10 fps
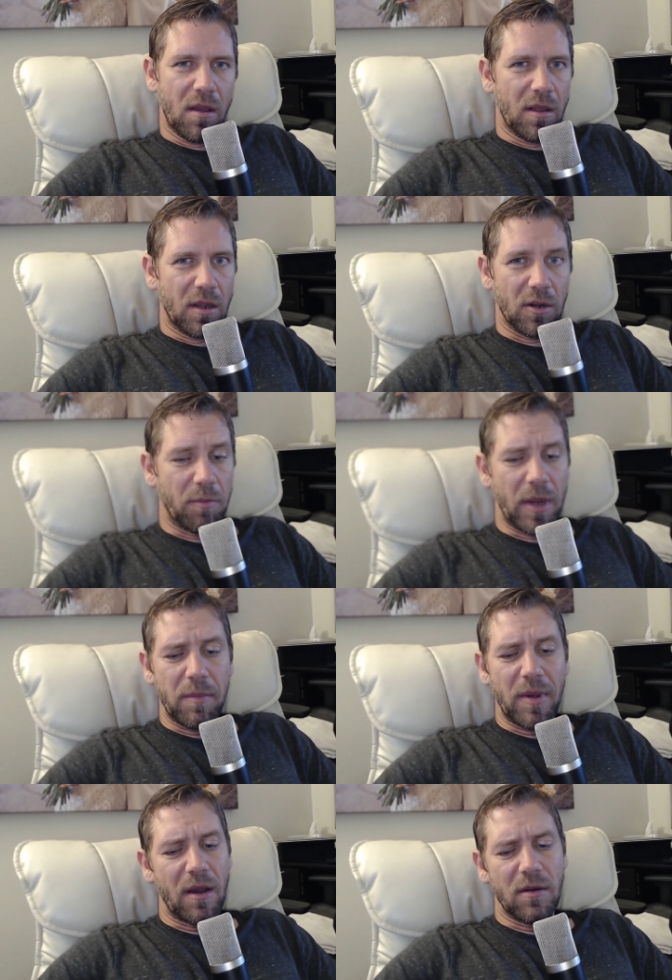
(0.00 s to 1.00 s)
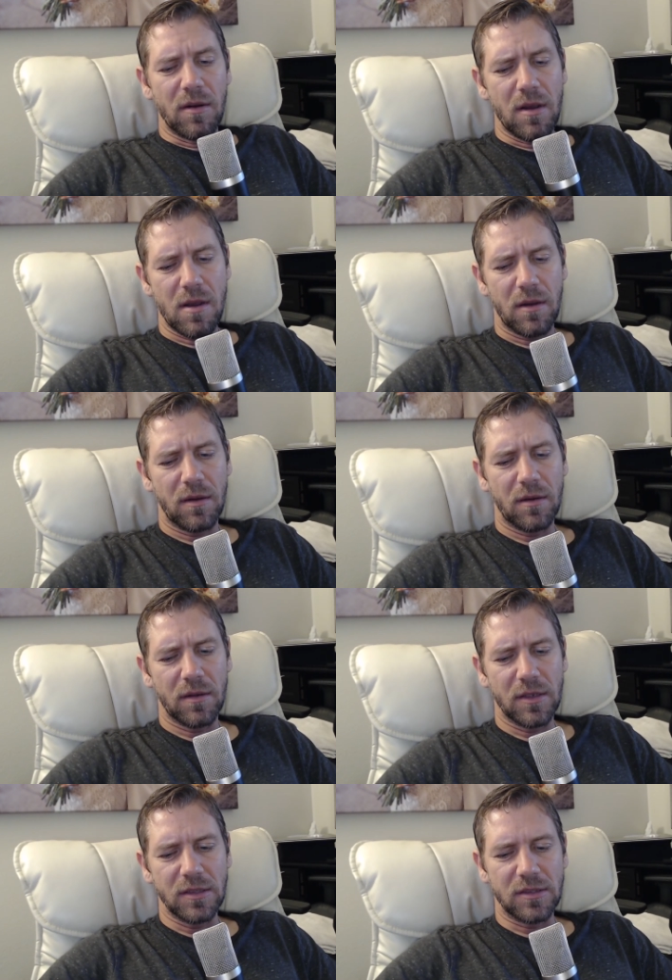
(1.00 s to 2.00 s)
you know, PayPal
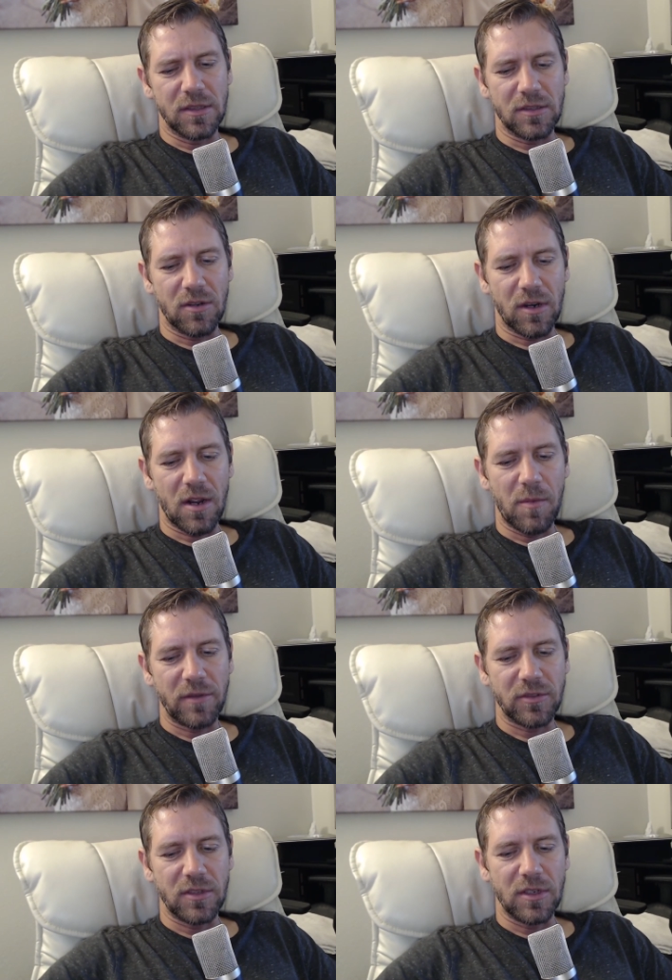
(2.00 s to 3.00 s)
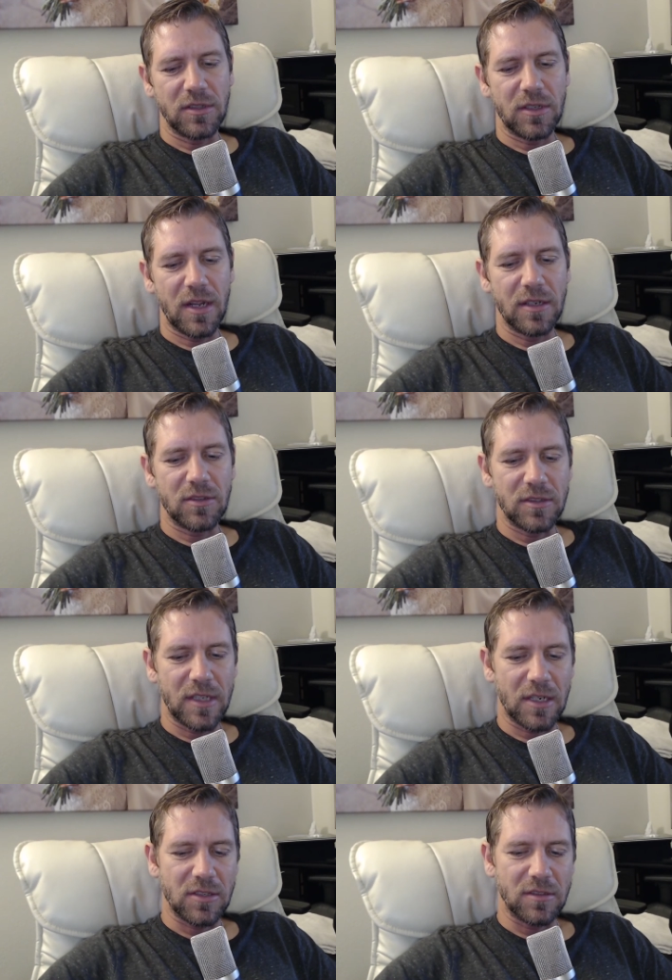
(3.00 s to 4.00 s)
it's is going to come after their internet
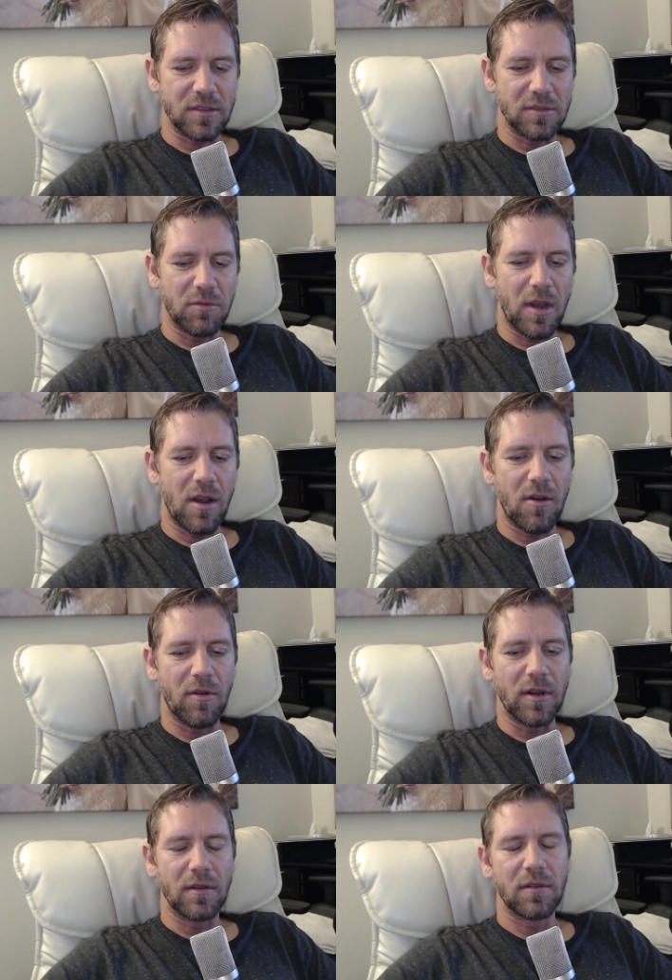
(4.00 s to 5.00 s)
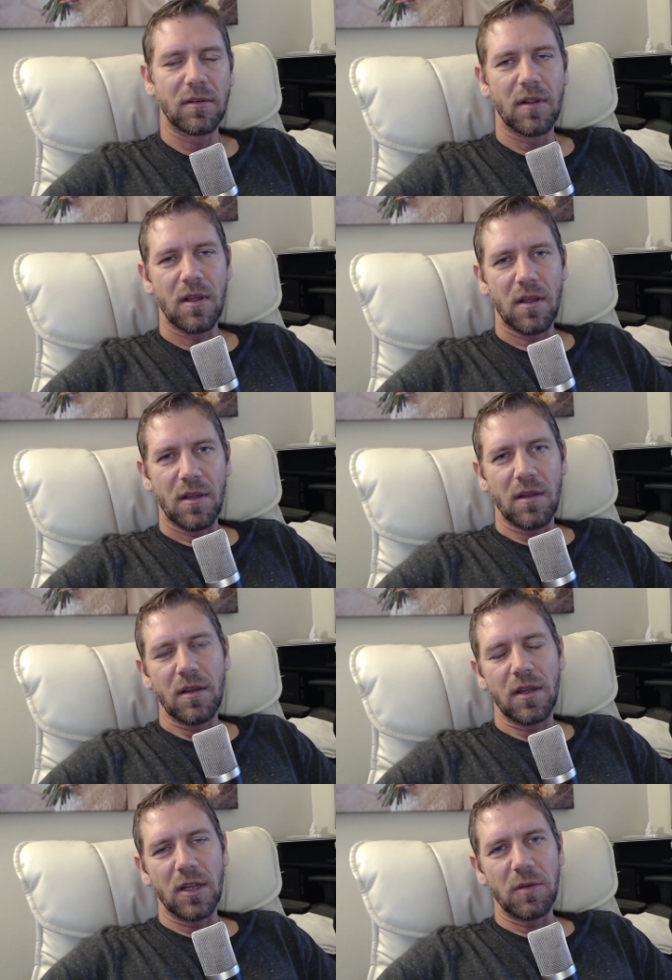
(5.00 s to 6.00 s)
transactions as well, and
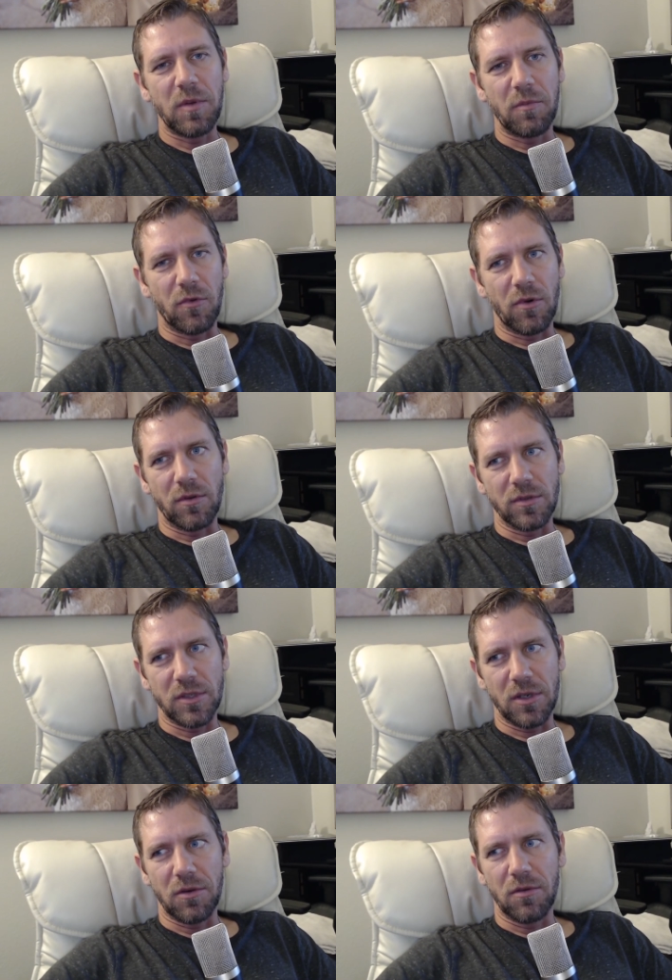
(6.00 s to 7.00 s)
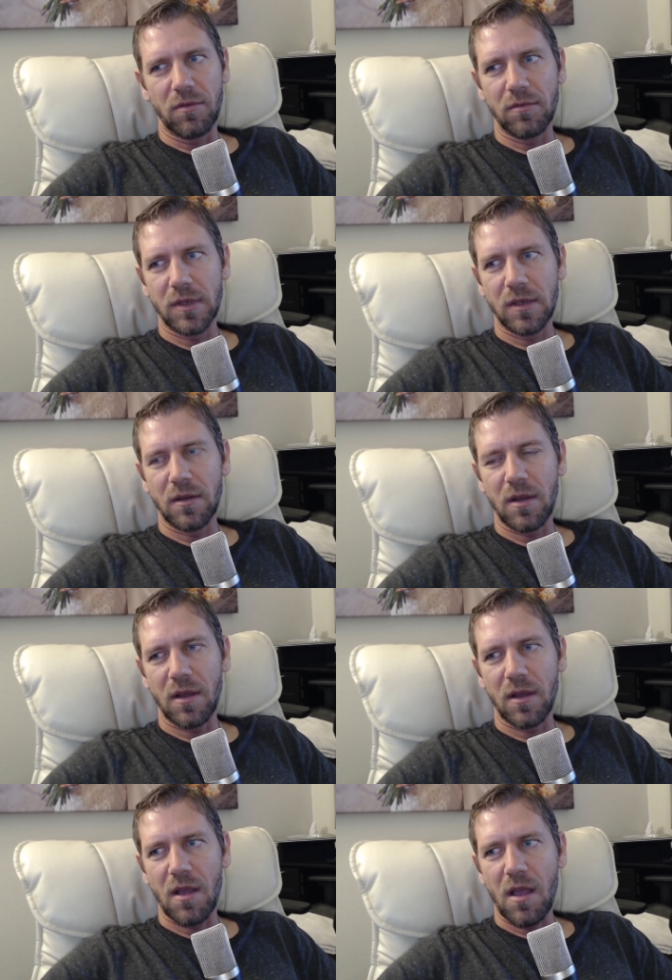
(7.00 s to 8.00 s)
it'd be brutal. So
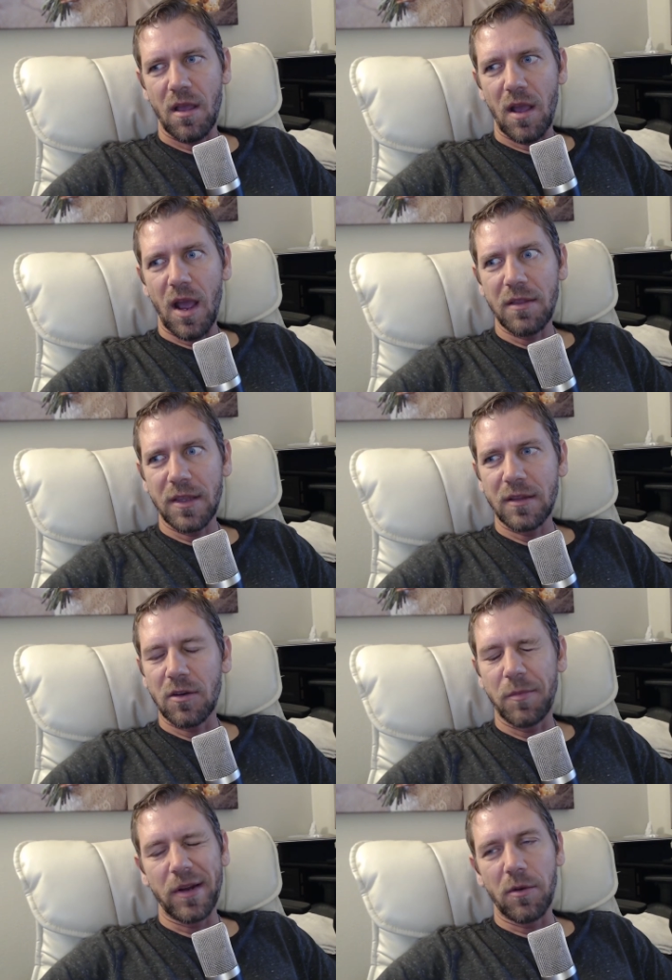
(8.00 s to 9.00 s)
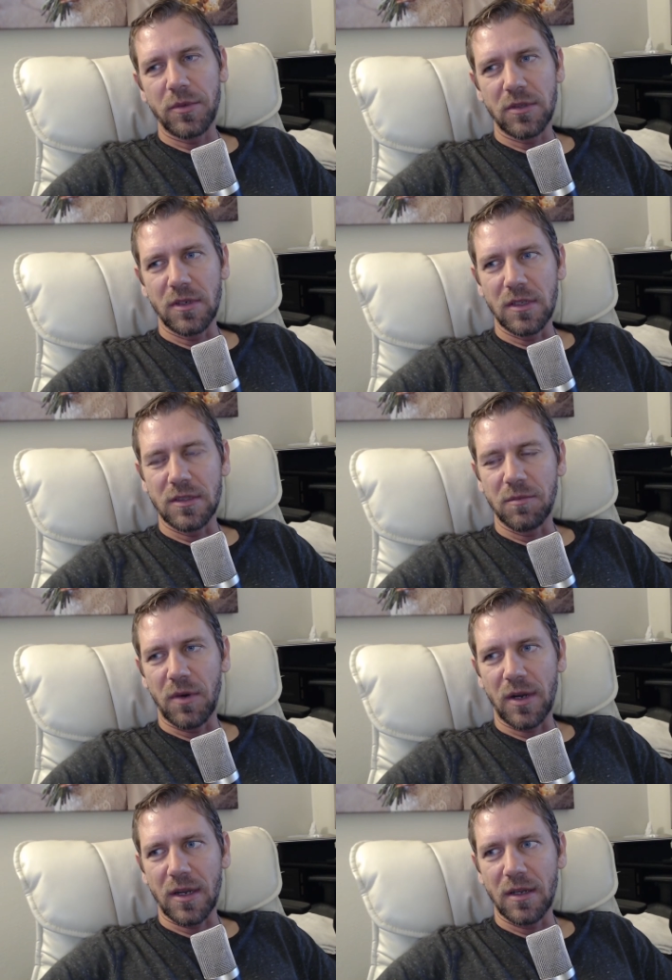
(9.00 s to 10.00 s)
I think there are better opportunities in the
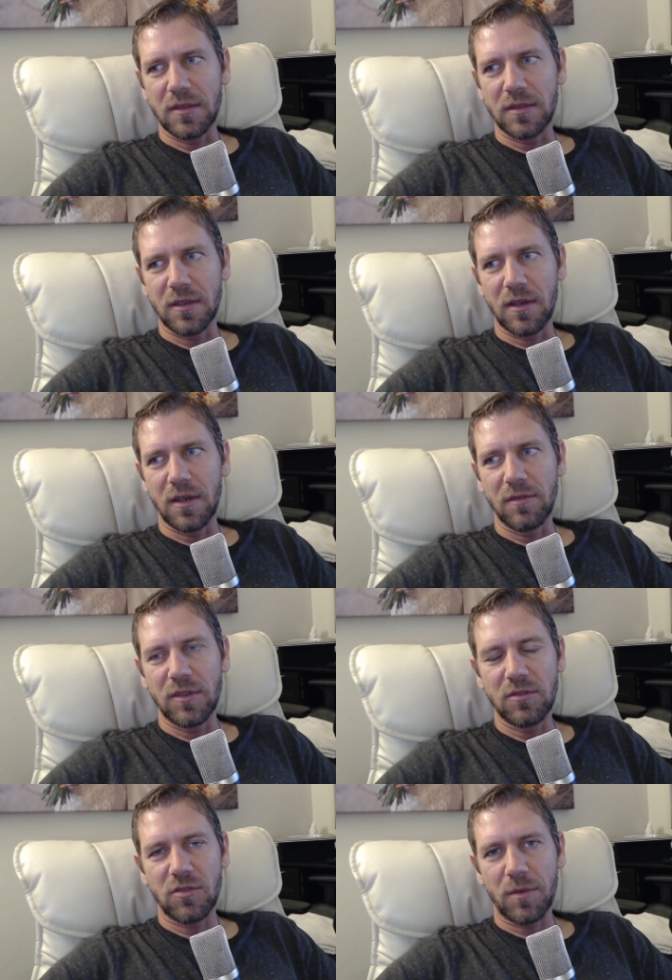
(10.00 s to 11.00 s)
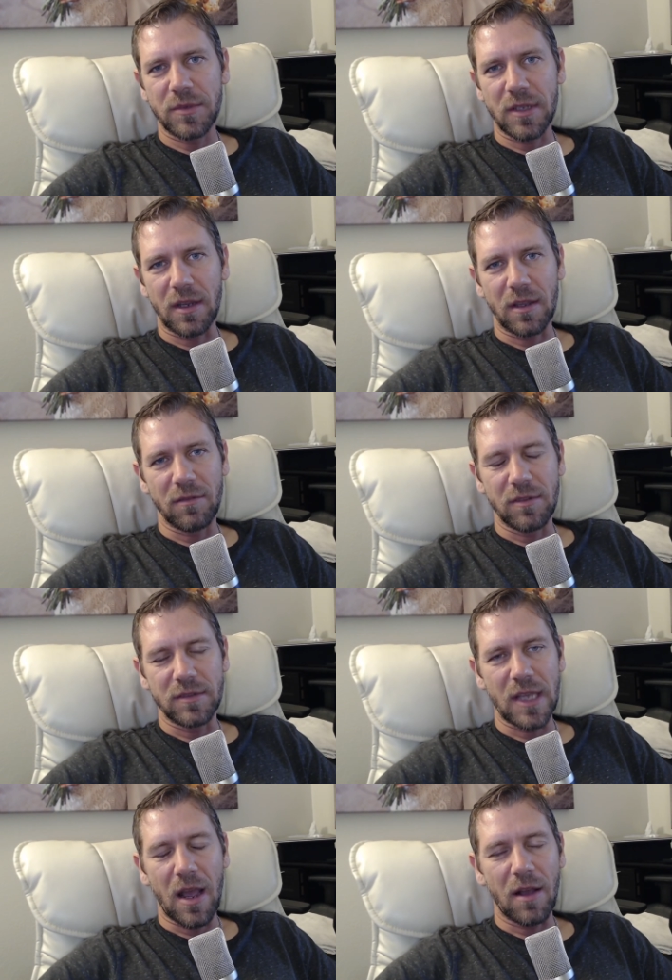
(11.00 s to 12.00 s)
market. Uh, if this drops, like if
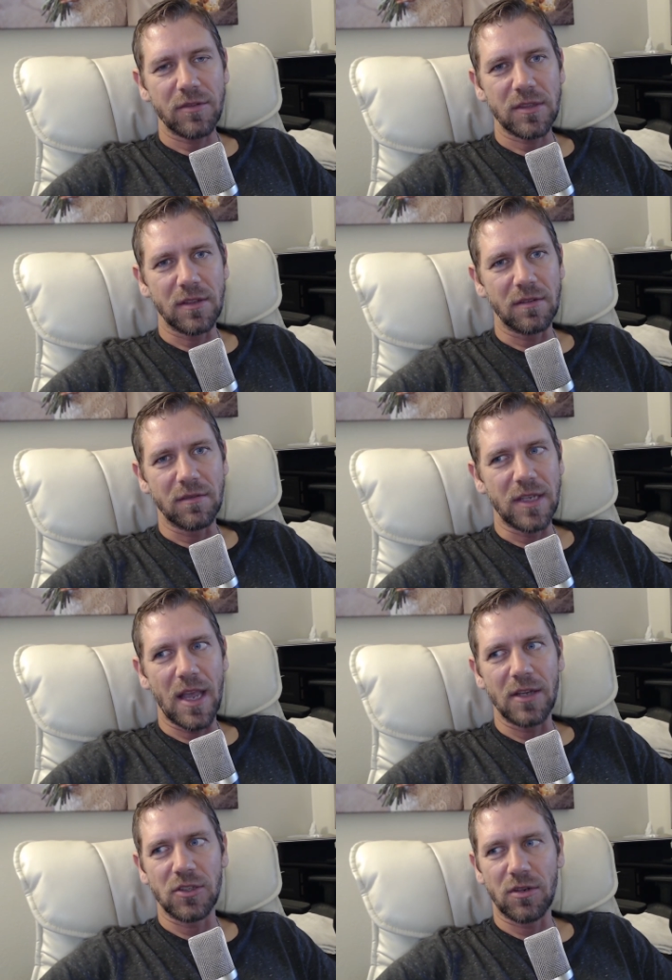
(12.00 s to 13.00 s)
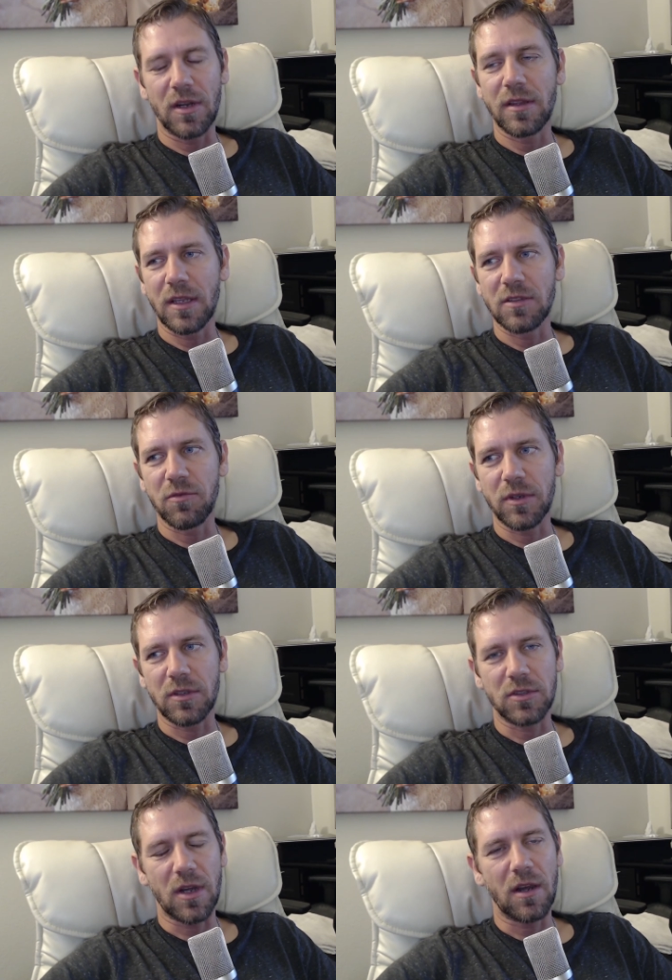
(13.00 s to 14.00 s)
this halves, then yeah, sure, I think it's worth a
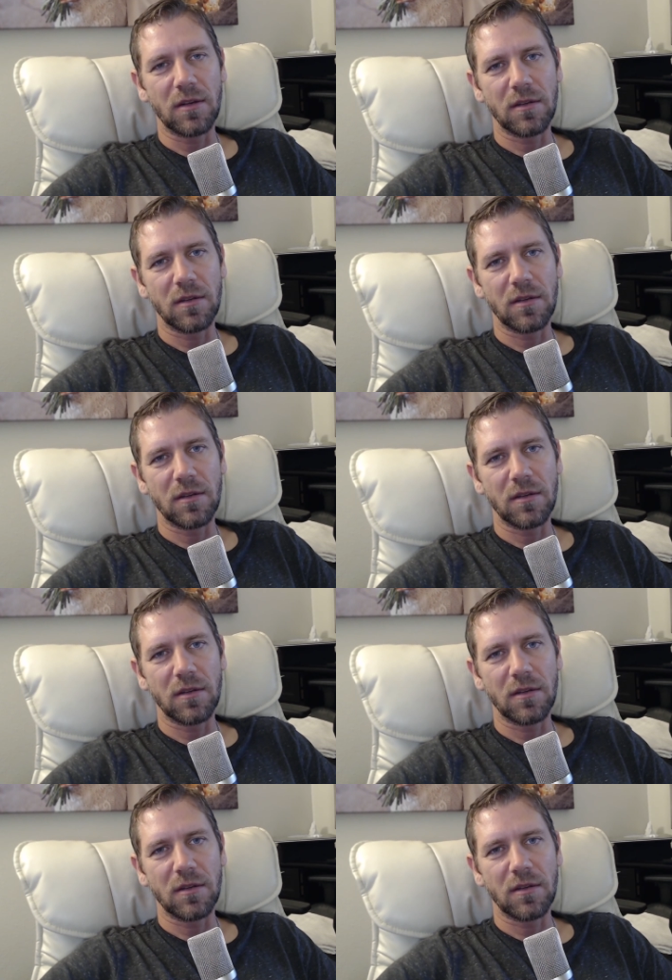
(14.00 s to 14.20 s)
shot.